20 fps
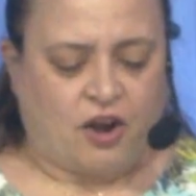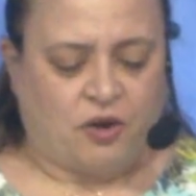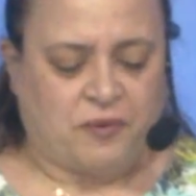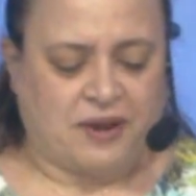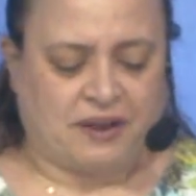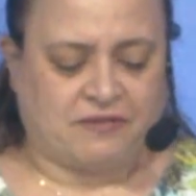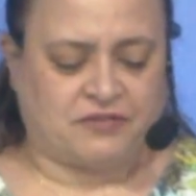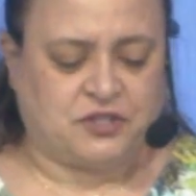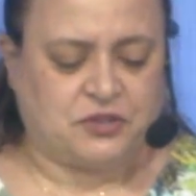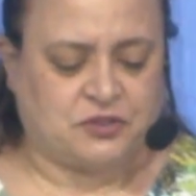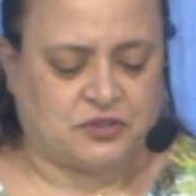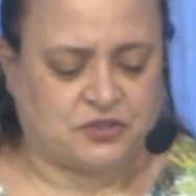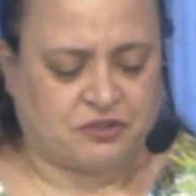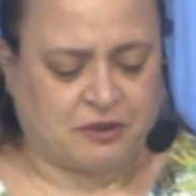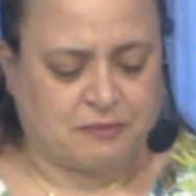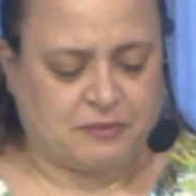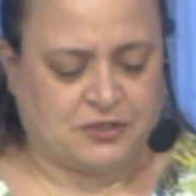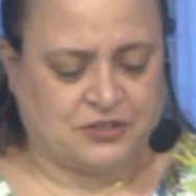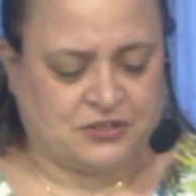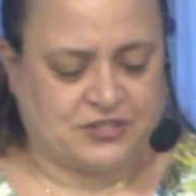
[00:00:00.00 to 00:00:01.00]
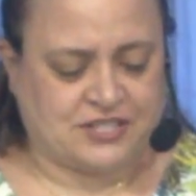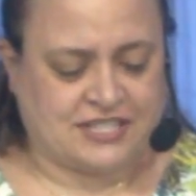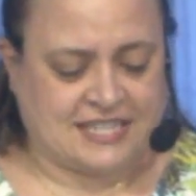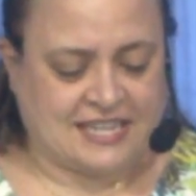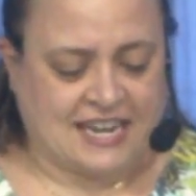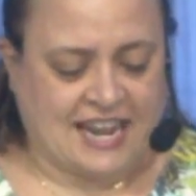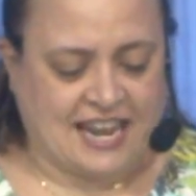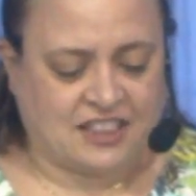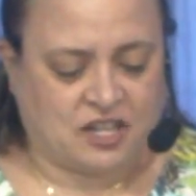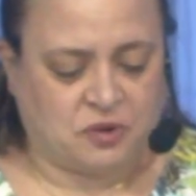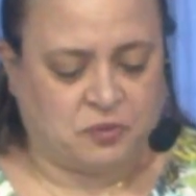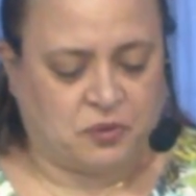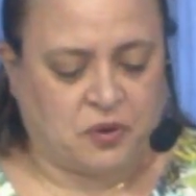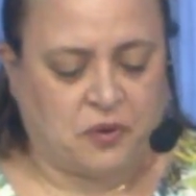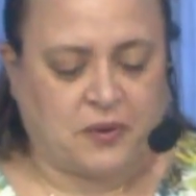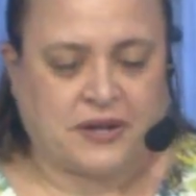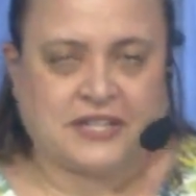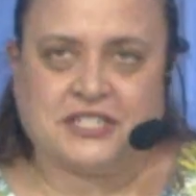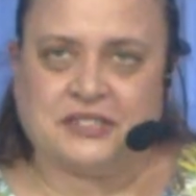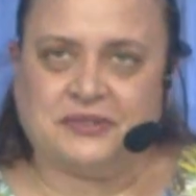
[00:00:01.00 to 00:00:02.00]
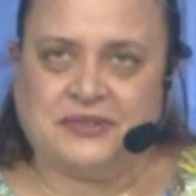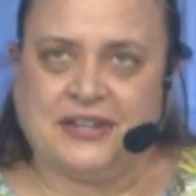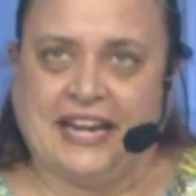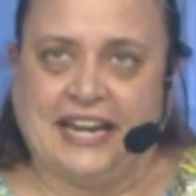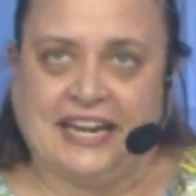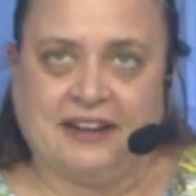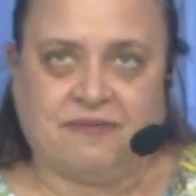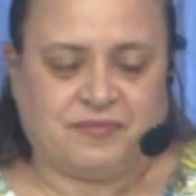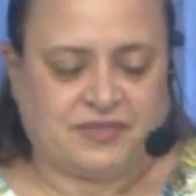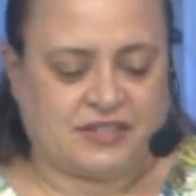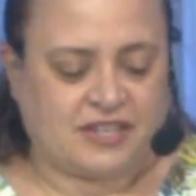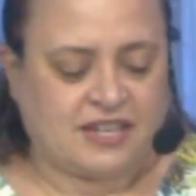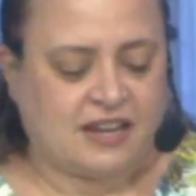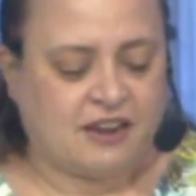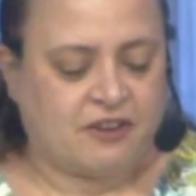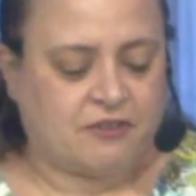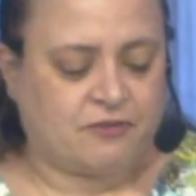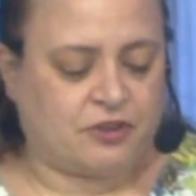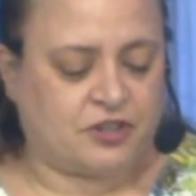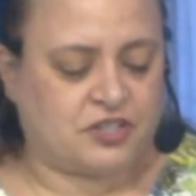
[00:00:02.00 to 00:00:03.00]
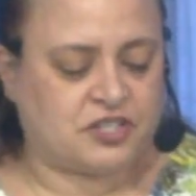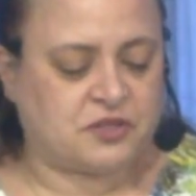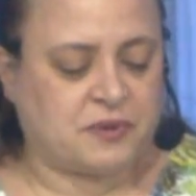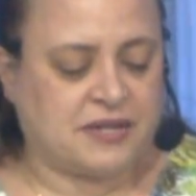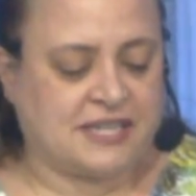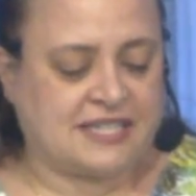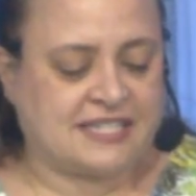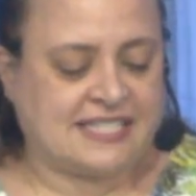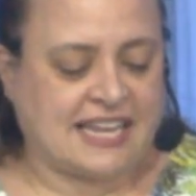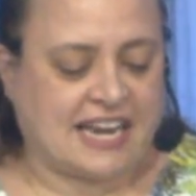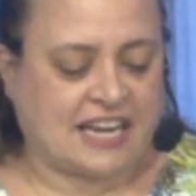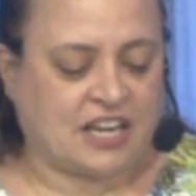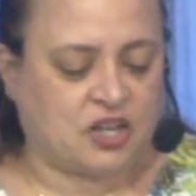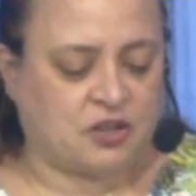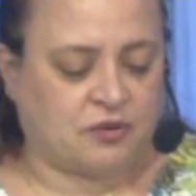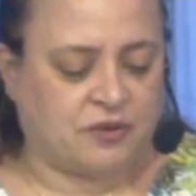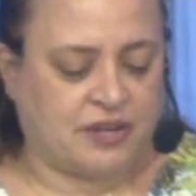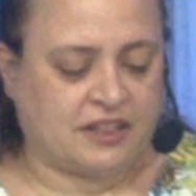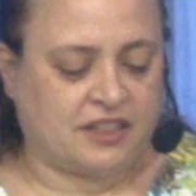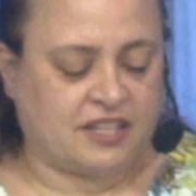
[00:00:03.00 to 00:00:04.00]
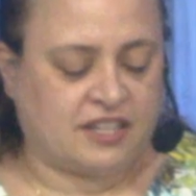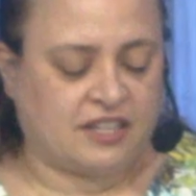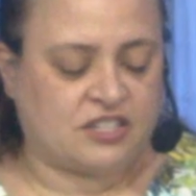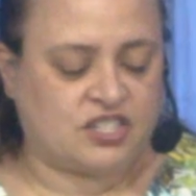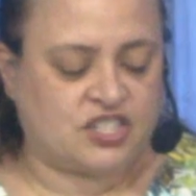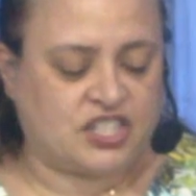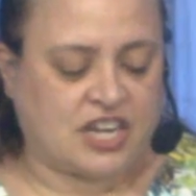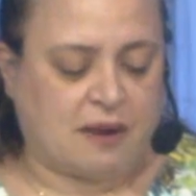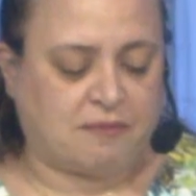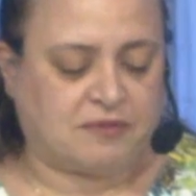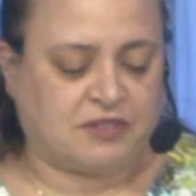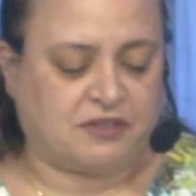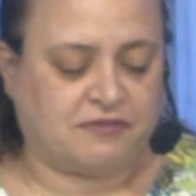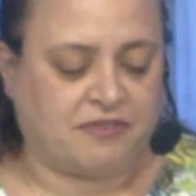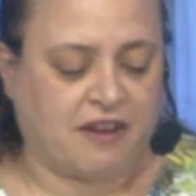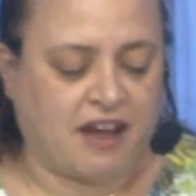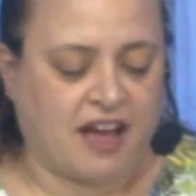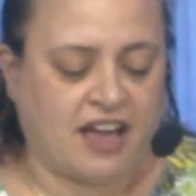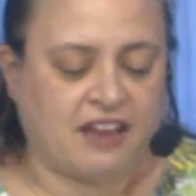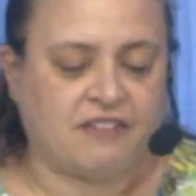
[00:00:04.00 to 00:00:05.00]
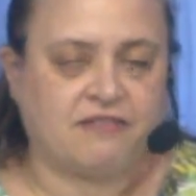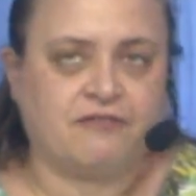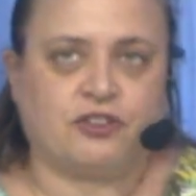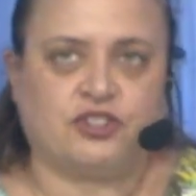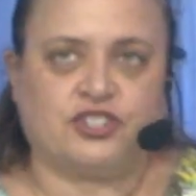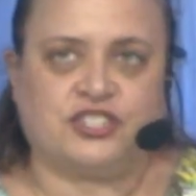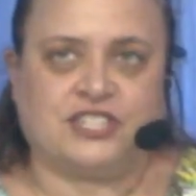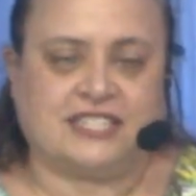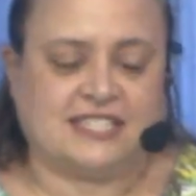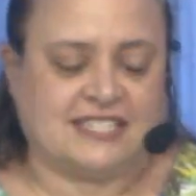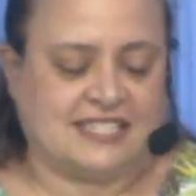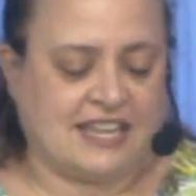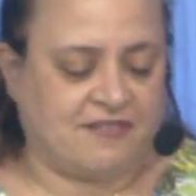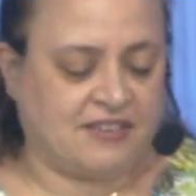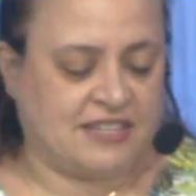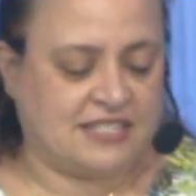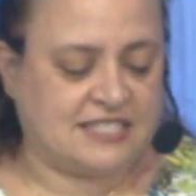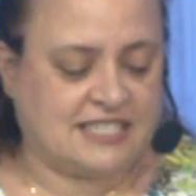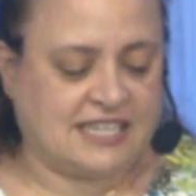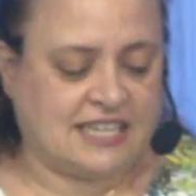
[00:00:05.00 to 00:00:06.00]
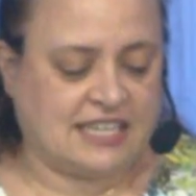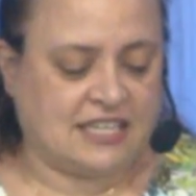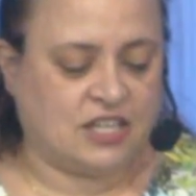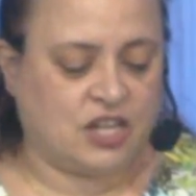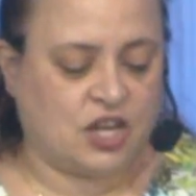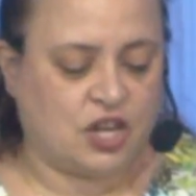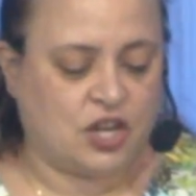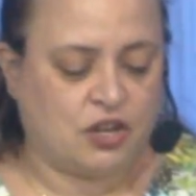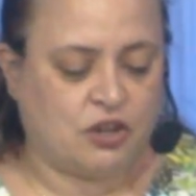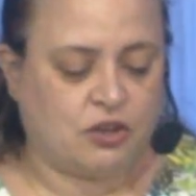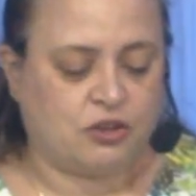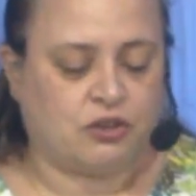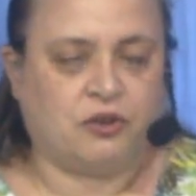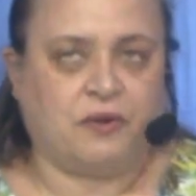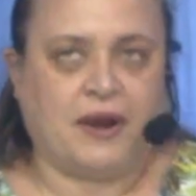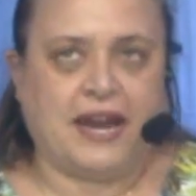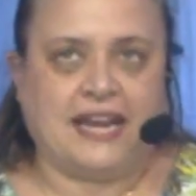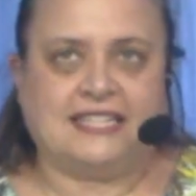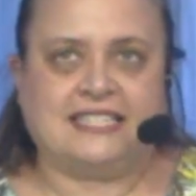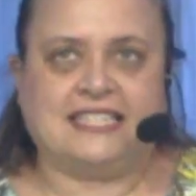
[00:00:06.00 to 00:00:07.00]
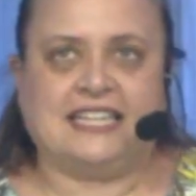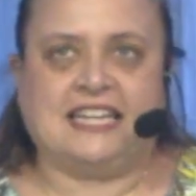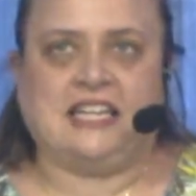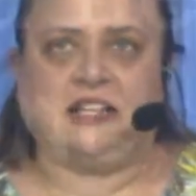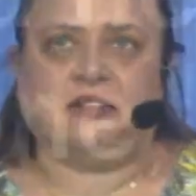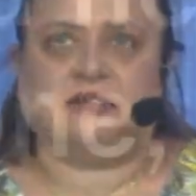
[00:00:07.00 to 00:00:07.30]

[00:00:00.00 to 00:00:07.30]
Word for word: We have two scriptures today that we're going to read. First one is 2 Corinthians chapter 5 verses 17 through 18.